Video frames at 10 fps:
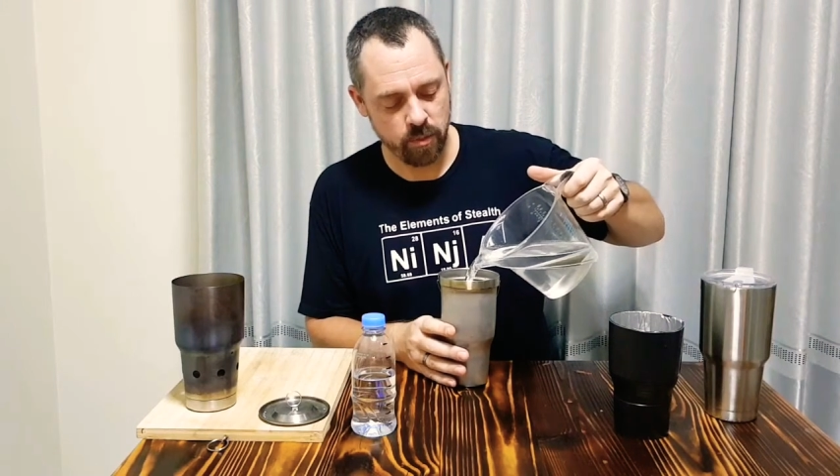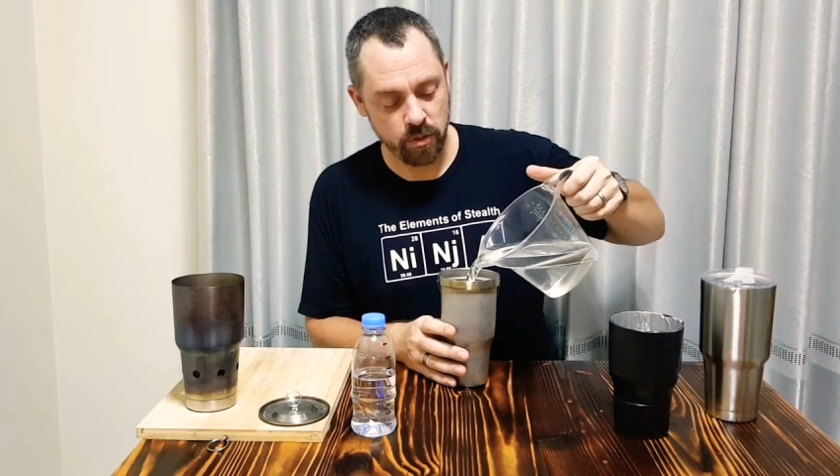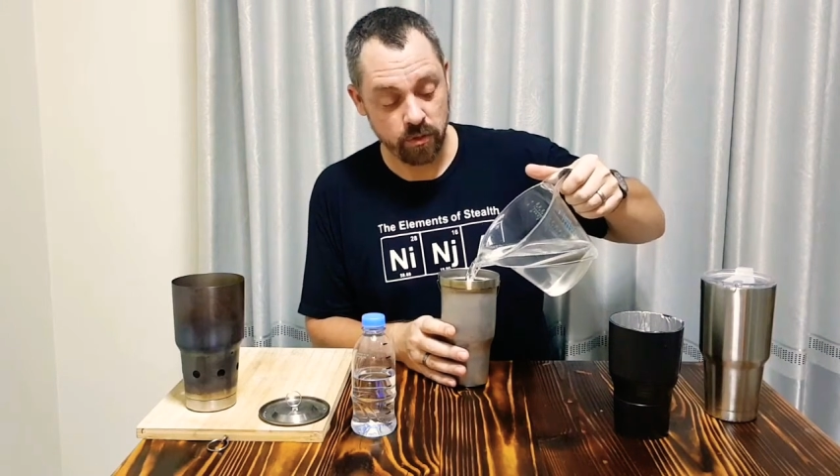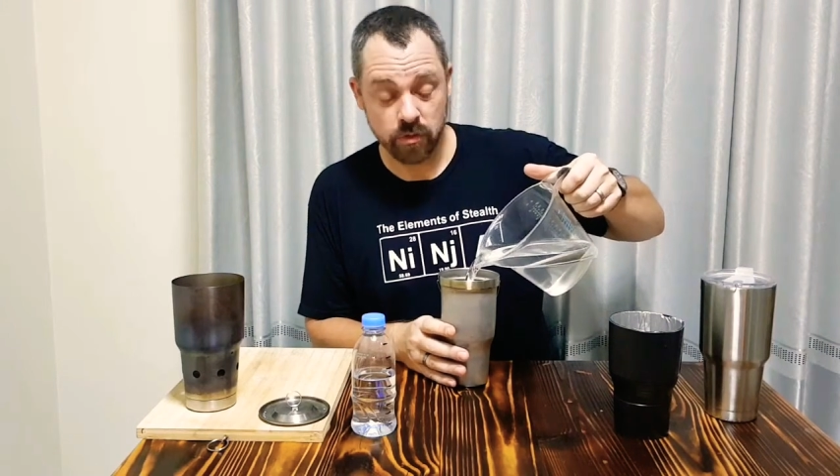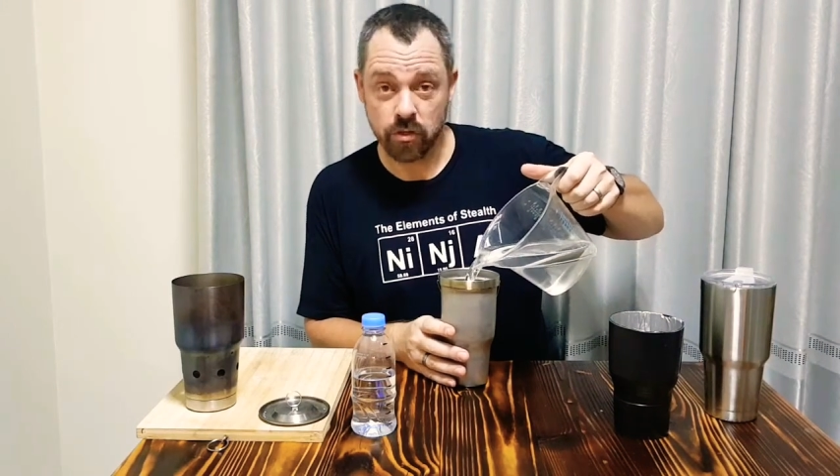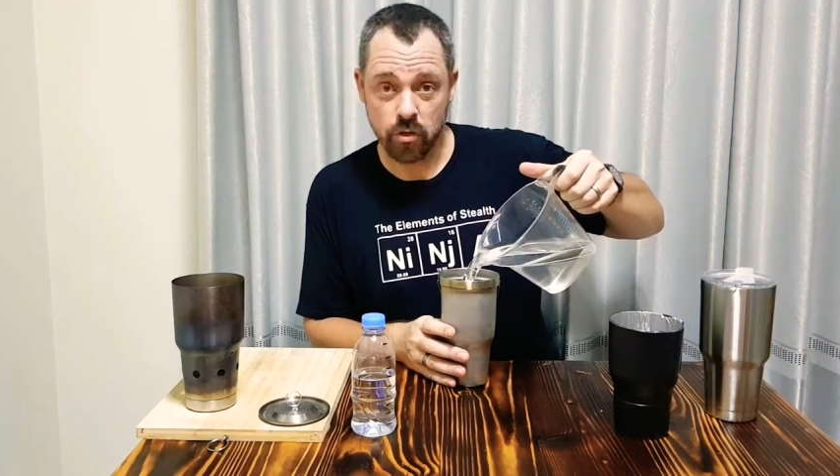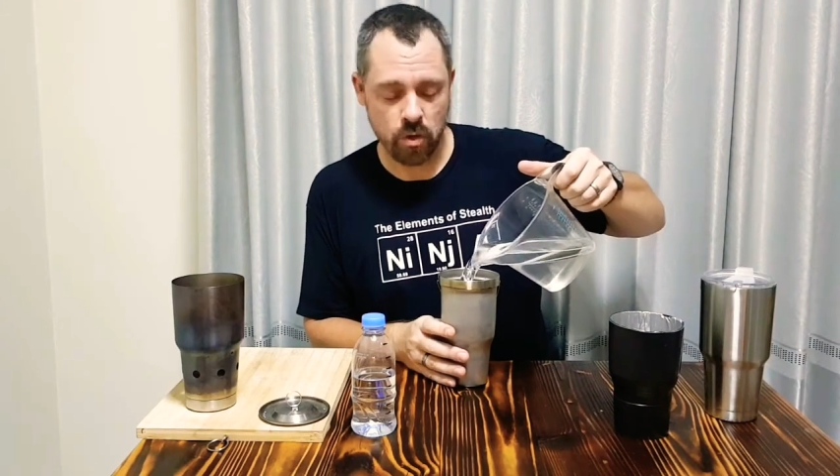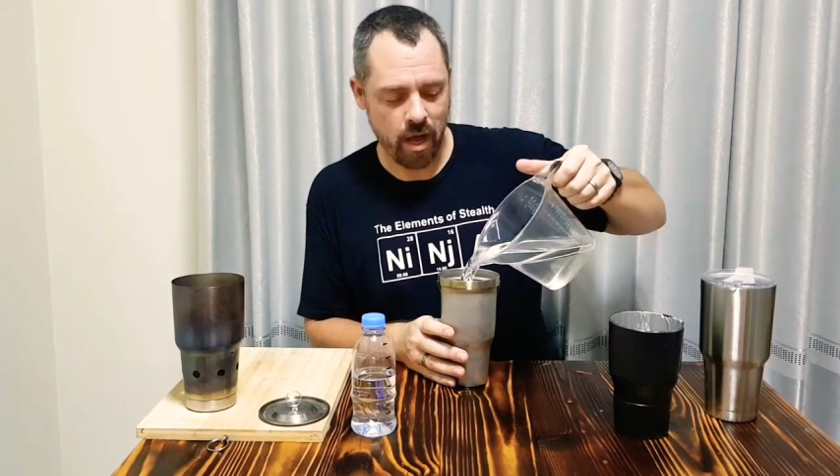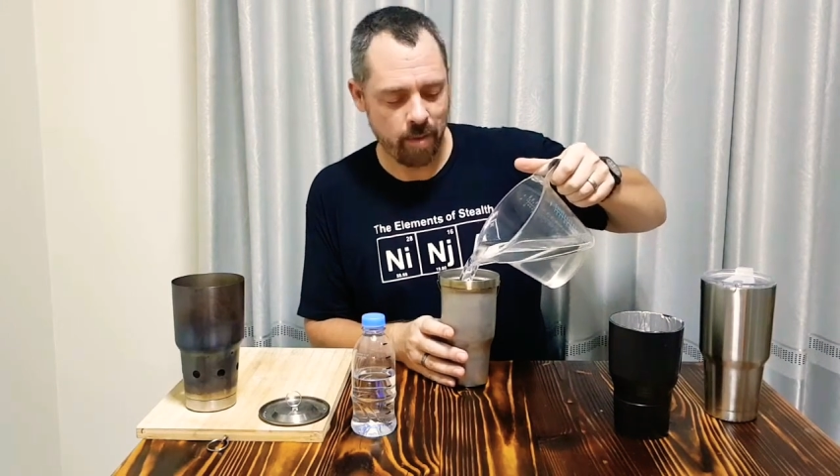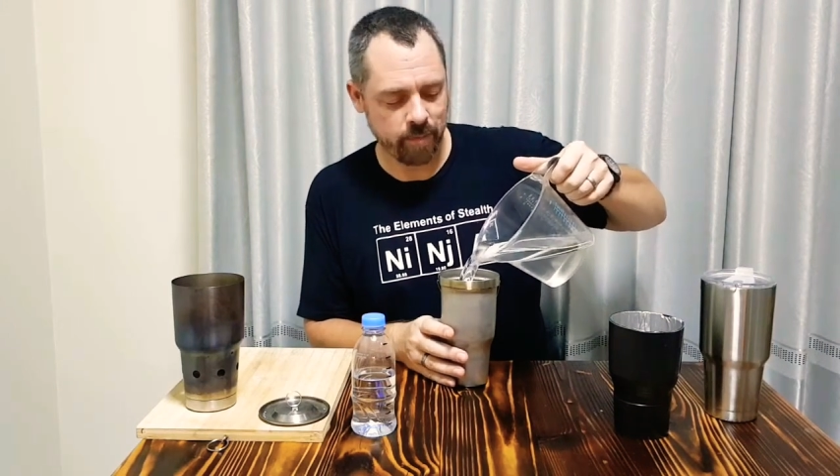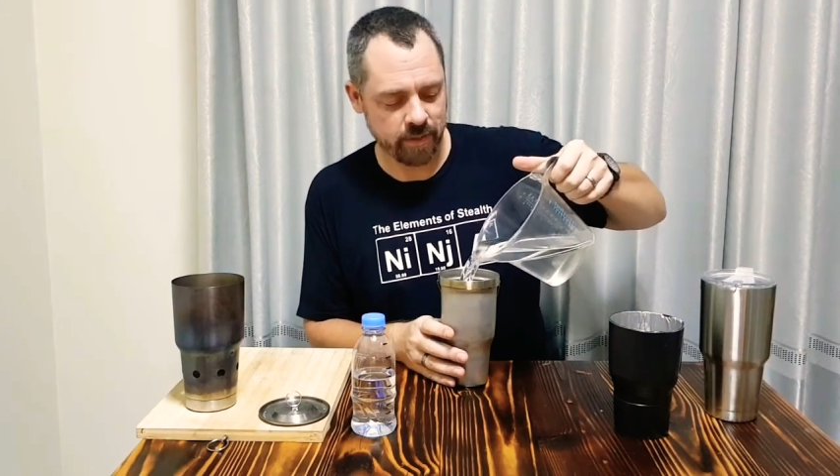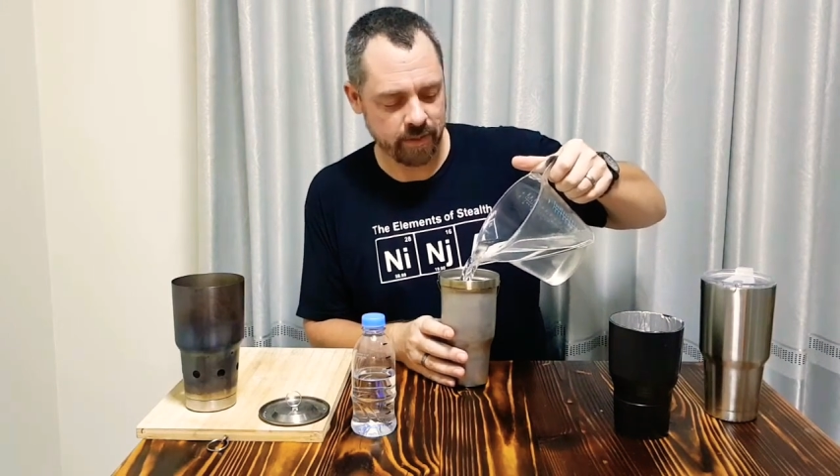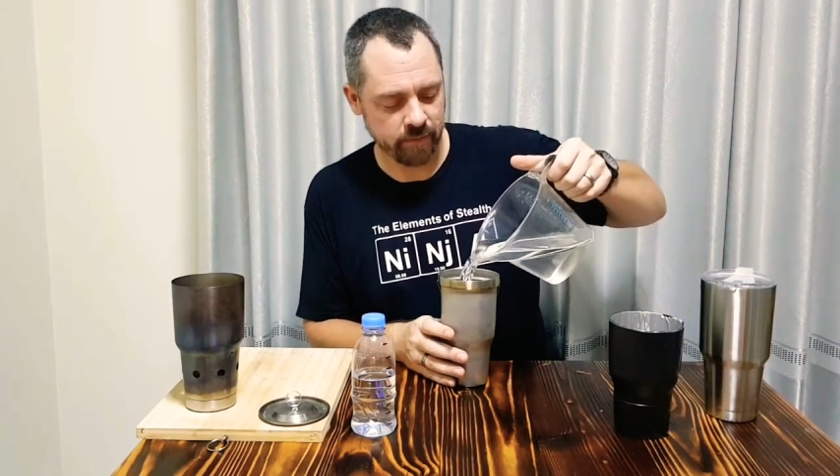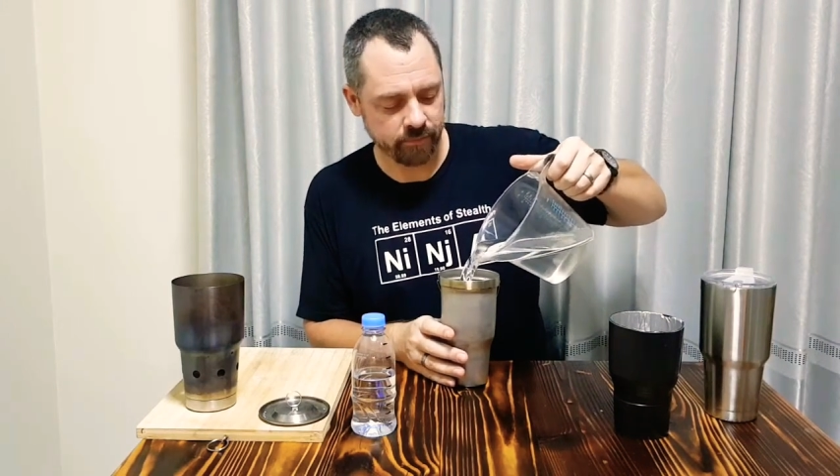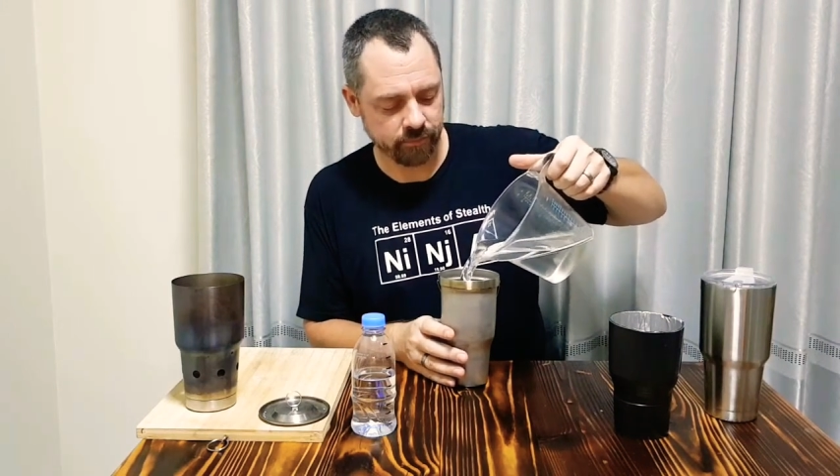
use 2 cups